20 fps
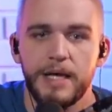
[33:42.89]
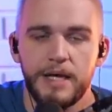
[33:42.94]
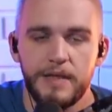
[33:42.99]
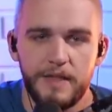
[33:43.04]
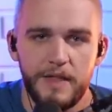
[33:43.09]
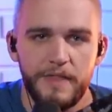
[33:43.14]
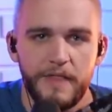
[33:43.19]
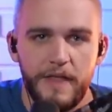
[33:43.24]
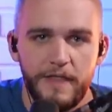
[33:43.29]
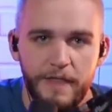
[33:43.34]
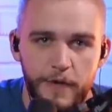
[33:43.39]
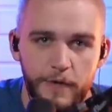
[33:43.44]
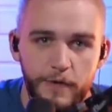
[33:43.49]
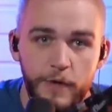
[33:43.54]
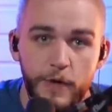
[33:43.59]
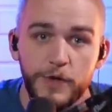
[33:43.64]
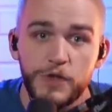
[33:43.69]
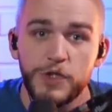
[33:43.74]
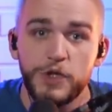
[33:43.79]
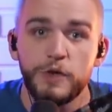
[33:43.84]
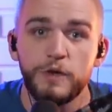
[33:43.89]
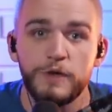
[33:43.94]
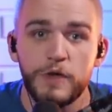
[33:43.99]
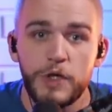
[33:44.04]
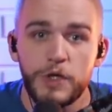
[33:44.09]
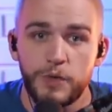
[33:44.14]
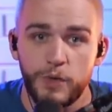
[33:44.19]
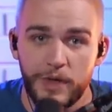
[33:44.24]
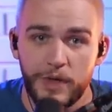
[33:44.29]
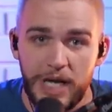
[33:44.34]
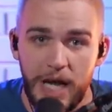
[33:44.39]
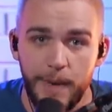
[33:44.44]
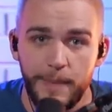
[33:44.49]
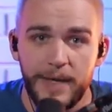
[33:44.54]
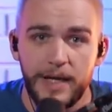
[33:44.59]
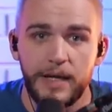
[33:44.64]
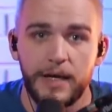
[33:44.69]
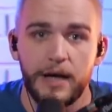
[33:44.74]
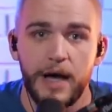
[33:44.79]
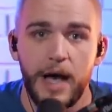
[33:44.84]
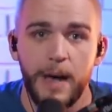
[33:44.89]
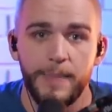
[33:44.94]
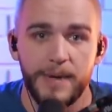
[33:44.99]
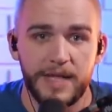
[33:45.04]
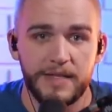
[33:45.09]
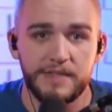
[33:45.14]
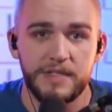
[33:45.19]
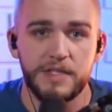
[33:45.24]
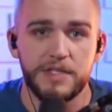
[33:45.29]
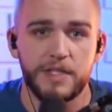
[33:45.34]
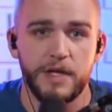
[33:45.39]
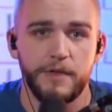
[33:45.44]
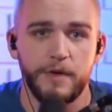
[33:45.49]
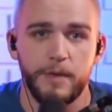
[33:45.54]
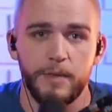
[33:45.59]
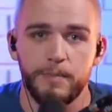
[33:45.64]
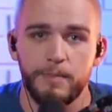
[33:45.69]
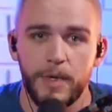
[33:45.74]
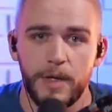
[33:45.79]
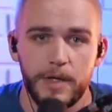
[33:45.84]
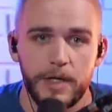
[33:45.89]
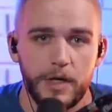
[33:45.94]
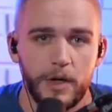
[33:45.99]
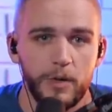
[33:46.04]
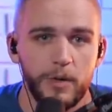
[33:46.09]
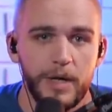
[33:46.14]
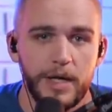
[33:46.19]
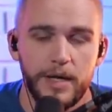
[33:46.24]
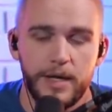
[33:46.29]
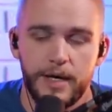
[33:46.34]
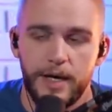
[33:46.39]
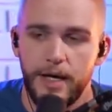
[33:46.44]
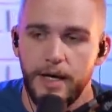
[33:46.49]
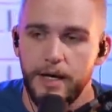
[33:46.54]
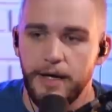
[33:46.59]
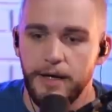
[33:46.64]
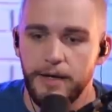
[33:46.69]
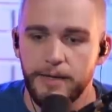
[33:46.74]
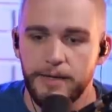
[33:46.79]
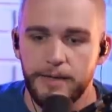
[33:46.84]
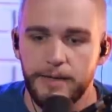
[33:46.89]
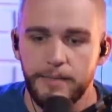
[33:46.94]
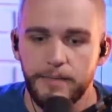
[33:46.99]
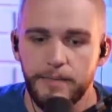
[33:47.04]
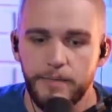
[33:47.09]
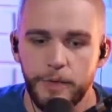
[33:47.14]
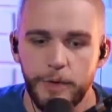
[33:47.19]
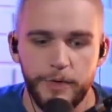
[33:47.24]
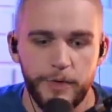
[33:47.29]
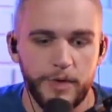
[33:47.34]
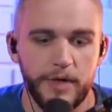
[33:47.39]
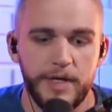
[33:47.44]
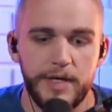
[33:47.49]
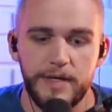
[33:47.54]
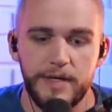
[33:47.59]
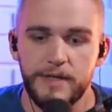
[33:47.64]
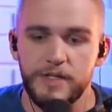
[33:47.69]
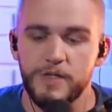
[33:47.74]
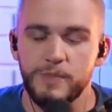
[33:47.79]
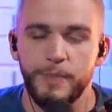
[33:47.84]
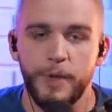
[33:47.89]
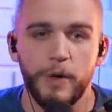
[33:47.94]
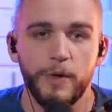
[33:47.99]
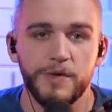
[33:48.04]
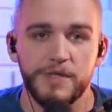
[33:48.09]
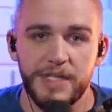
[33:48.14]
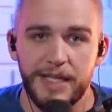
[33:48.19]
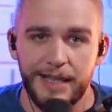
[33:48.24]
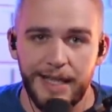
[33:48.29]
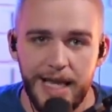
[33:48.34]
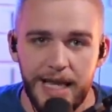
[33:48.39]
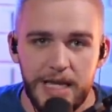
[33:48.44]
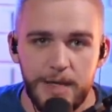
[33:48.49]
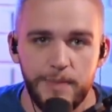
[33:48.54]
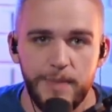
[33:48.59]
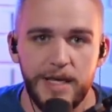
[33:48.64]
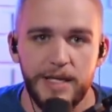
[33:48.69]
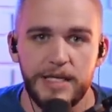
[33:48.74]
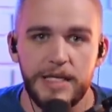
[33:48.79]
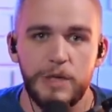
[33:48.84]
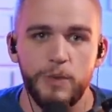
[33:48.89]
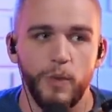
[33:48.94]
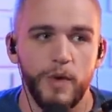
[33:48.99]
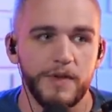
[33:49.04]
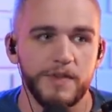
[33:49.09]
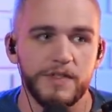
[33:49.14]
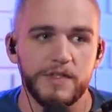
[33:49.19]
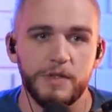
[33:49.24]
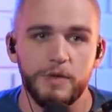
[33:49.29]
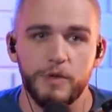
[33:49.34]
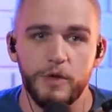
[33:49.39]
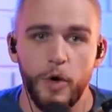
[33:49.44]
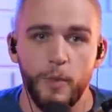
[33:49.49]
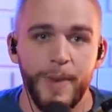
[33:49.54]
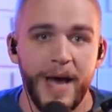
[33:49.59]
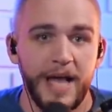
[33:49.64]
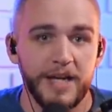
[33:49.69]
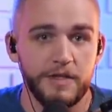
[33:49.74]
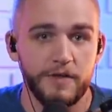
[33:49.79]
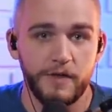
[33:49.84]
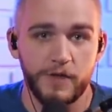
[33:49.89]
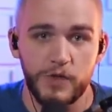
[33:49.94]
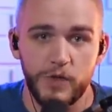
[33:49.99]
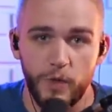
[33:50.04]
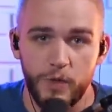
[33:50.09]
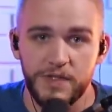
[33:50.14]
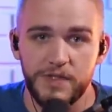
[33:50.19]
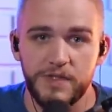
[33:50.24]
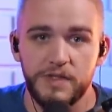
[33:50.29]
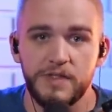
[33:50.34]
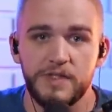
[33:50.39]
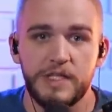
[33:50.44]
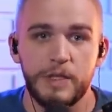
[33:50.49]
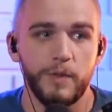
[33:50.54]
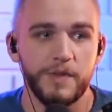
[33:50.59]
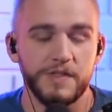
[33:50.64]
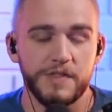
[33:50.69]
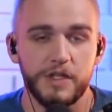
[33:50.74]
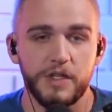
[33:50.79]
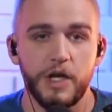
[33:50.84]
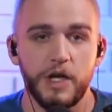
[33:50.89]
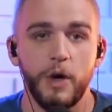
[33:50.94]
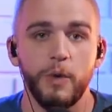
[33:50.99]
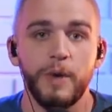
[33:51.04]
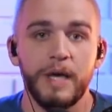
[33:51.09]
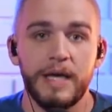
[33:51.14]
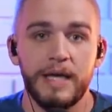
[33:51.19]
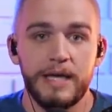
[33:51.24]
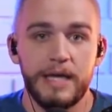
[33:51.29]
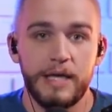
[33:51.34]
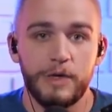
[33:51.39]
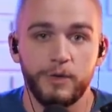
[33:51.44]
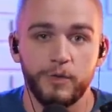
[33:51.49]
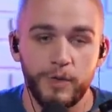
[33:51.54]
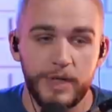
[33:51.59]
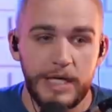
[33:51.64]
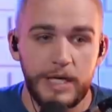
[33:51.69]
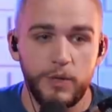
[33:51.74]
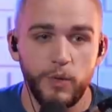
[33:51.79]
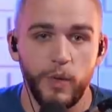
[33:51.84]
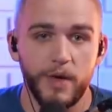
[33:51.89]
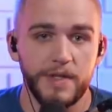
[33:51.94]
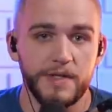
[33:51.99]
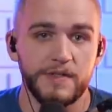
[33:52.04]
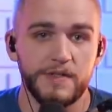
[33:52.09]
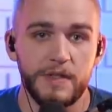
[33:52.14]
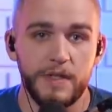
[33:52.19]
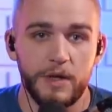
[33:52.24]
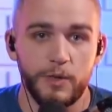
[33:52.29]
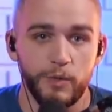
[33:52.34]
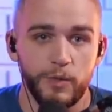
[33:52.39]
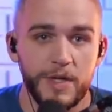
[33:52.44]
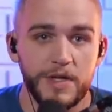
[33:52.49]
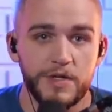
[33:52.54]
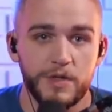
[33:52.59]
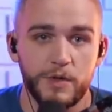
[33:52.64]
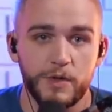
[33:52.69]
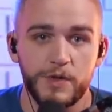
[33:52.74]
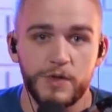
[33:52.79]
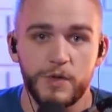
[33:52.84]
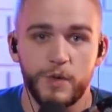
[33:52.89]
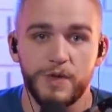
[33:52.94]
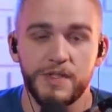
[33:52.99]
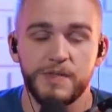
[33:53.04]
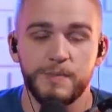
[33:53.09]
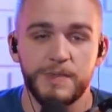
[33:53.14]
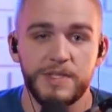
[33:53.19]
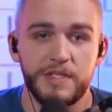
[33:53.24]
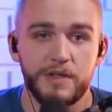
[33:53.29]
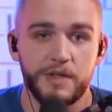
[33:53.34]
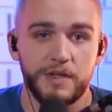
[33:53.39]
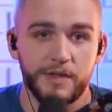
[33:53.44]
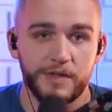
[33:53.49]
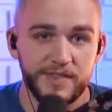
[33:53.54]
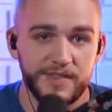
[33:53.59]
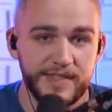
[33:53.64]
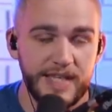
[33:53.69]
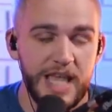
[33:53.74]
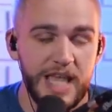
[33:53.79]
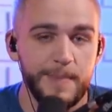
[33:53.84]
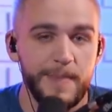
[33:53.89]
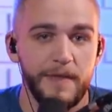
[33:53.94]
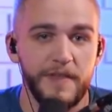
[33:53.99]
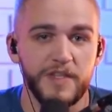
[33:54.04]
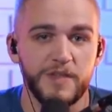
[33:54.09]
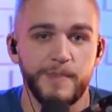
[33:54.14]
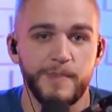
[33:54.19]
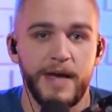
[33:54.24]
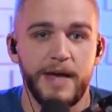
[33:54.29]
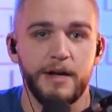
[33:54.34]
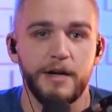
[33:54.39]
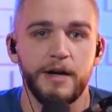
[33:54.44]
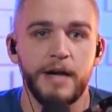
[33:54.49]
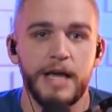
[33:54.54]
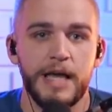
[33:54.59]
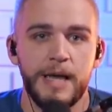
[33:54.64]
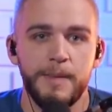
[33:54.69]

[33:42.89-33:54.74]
That, that, that those two views were coming up against each other. Uh, you know, uh, Luther is post Enlightenment. He wants to go back to the sources. He wants to go and read what does the original source material say about this matter.